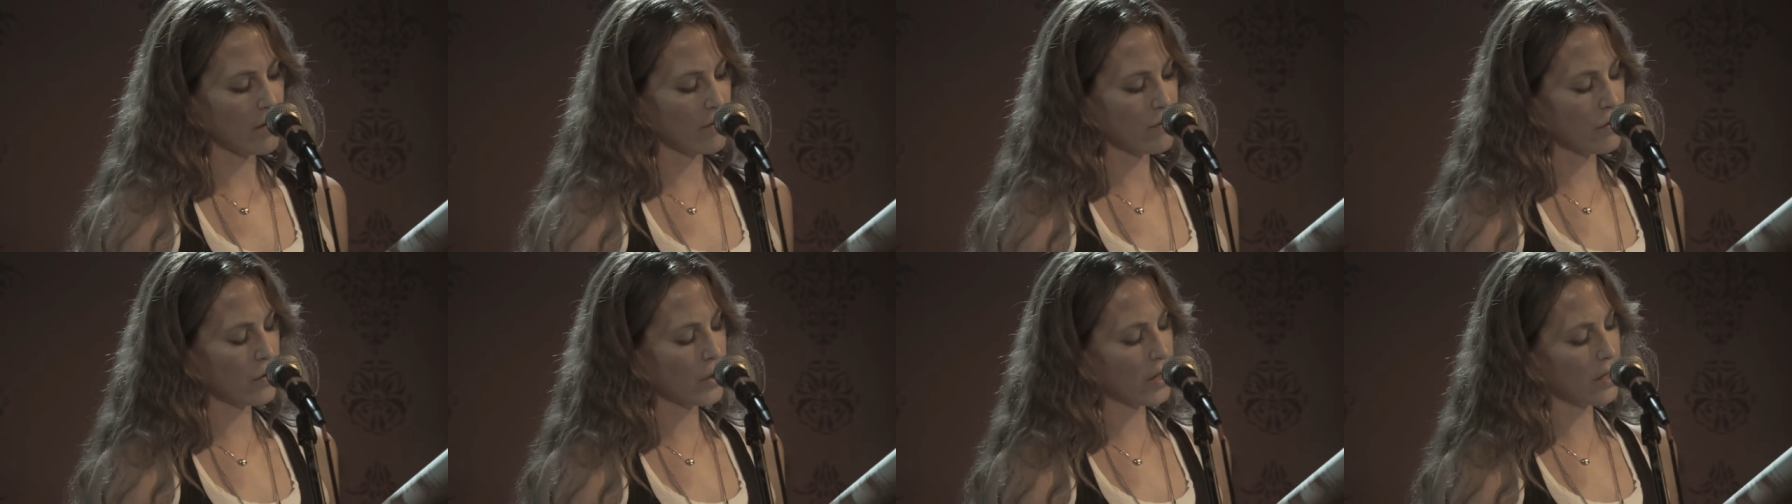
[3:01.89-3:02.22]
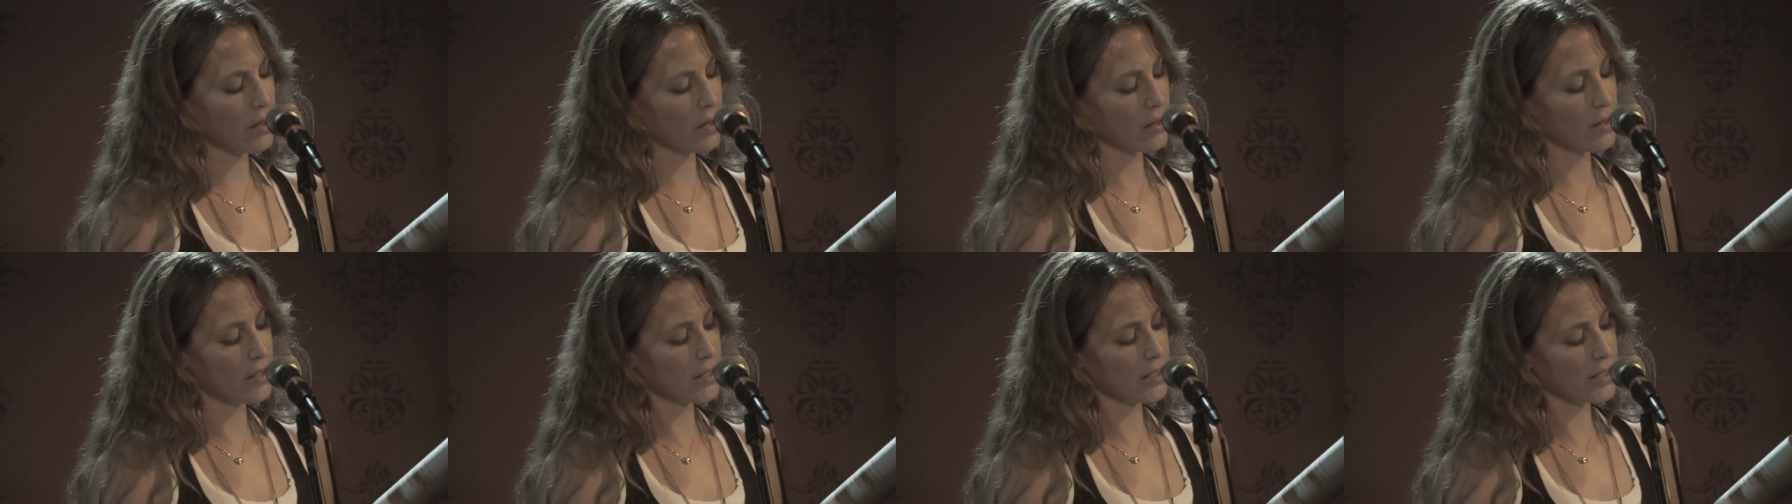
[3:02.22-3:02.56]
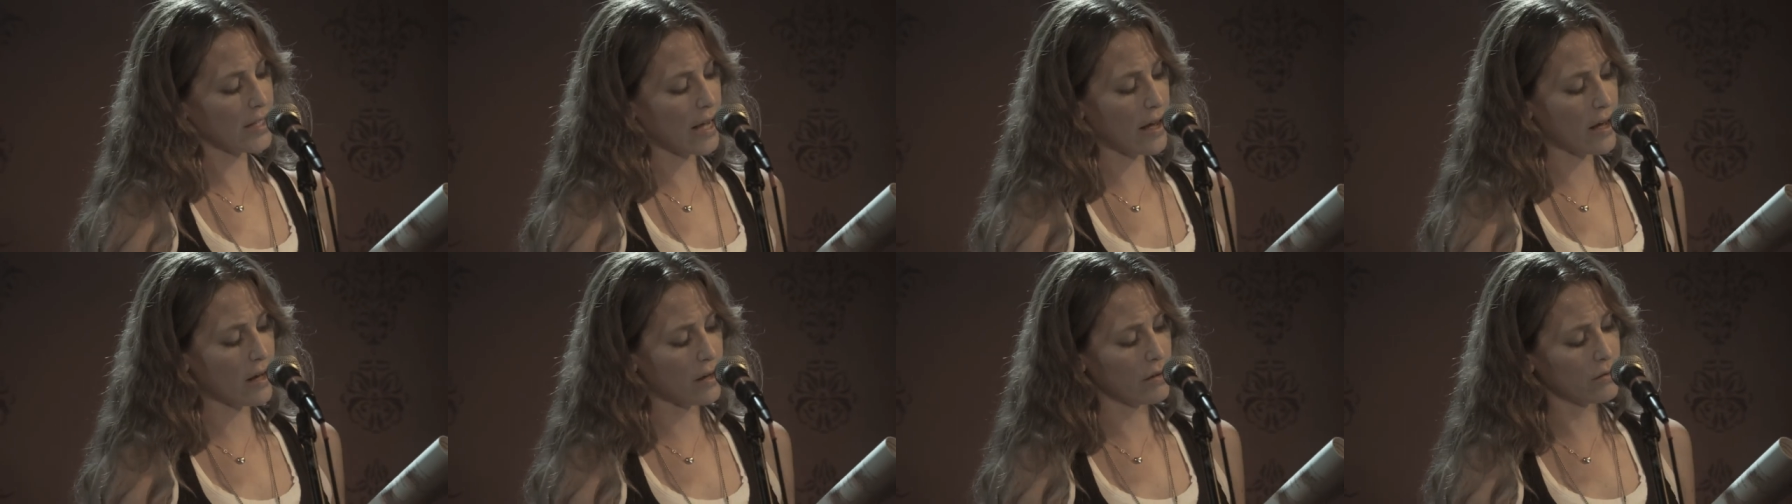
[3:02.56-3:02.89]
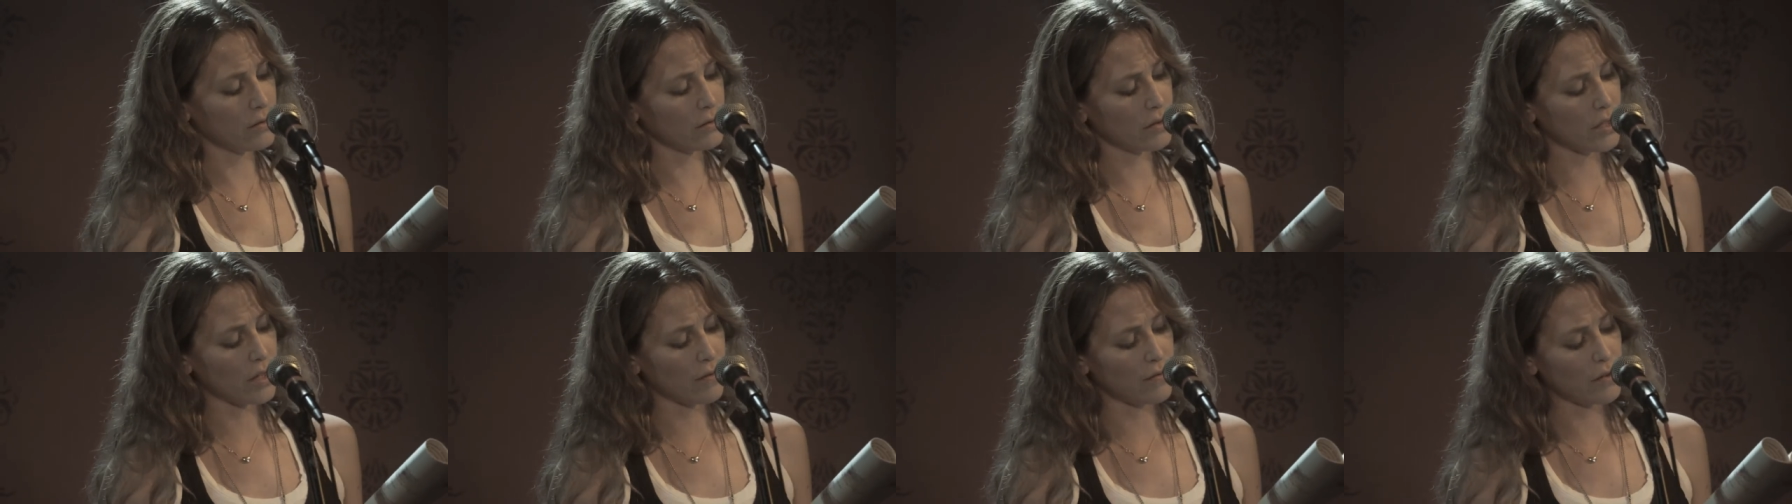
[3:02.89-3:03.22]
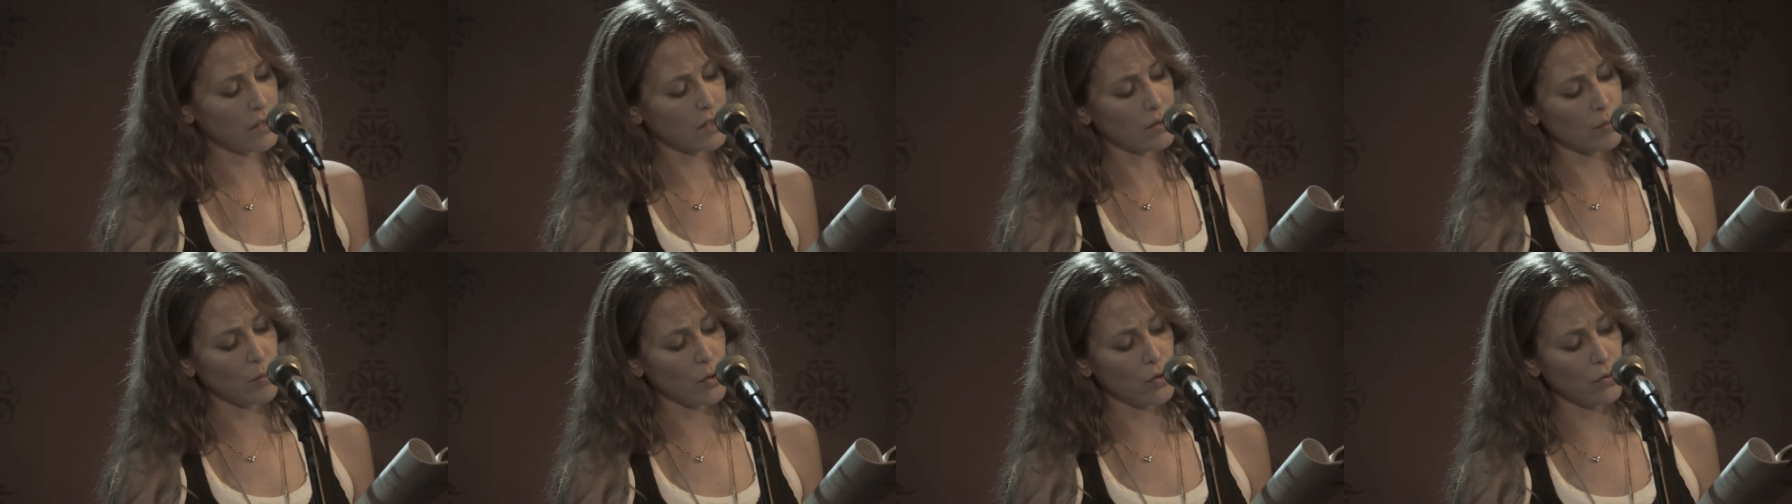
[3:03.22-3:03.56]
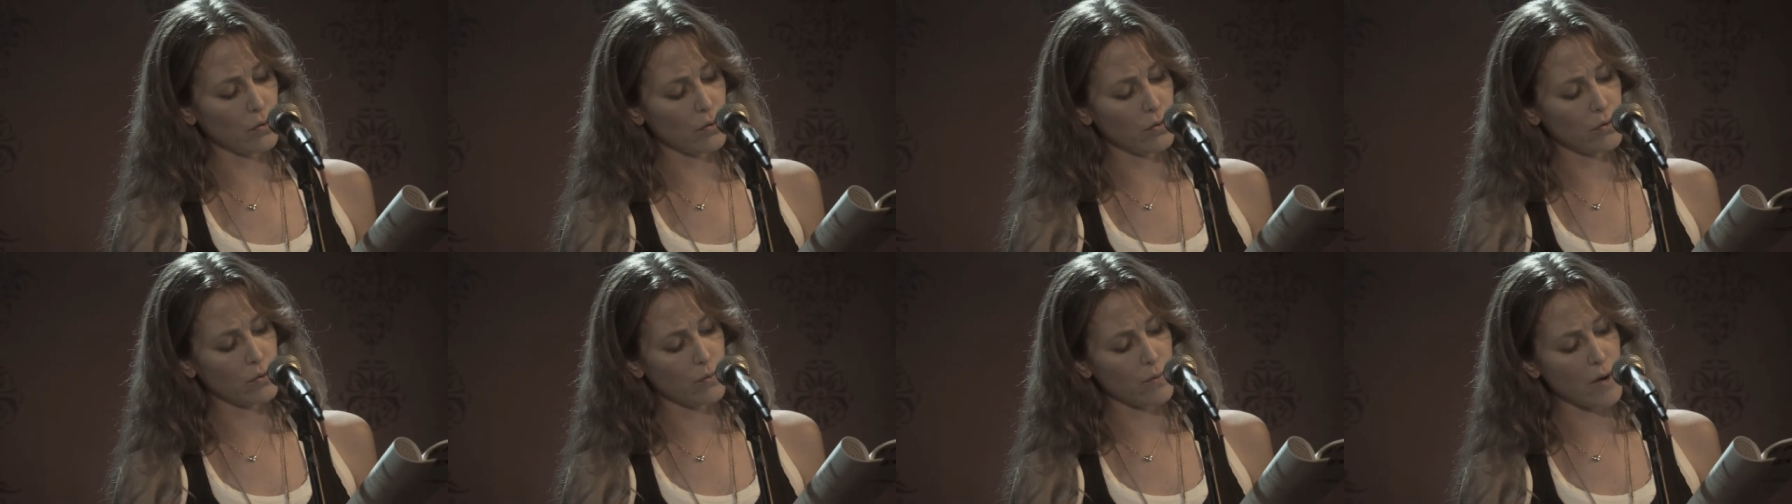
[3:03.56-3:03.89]
Avoiding the sound of a
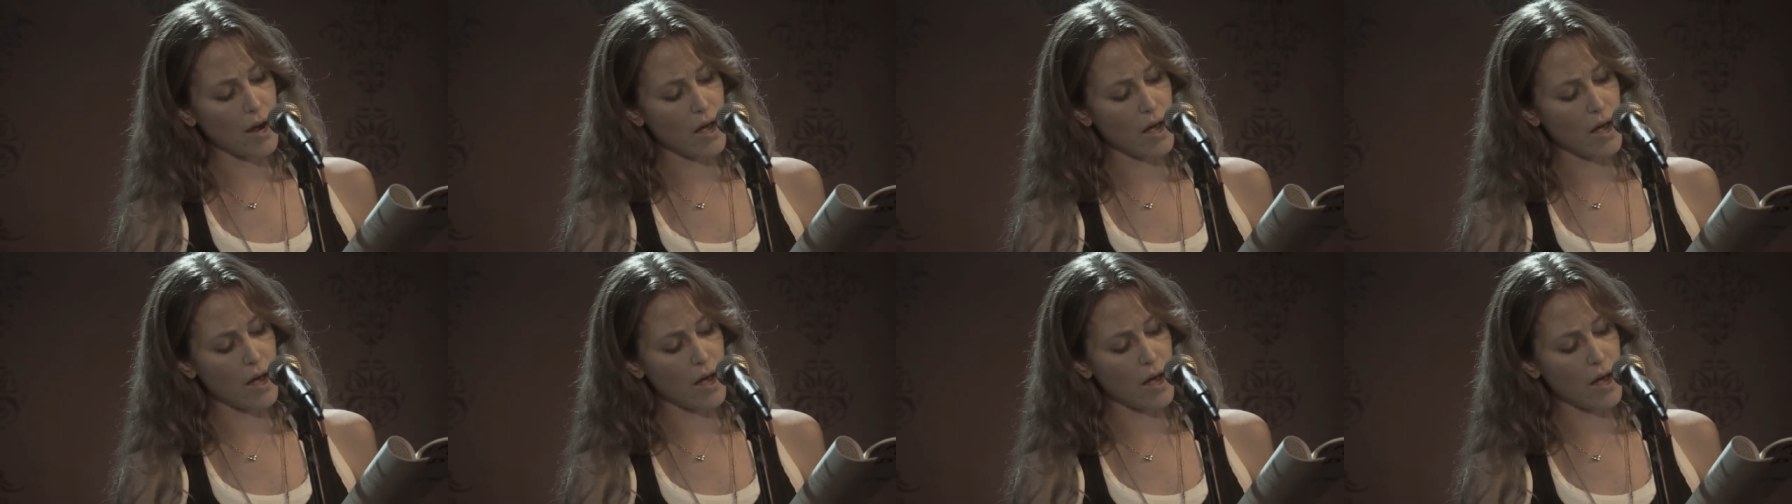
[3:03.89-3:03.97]
smooth,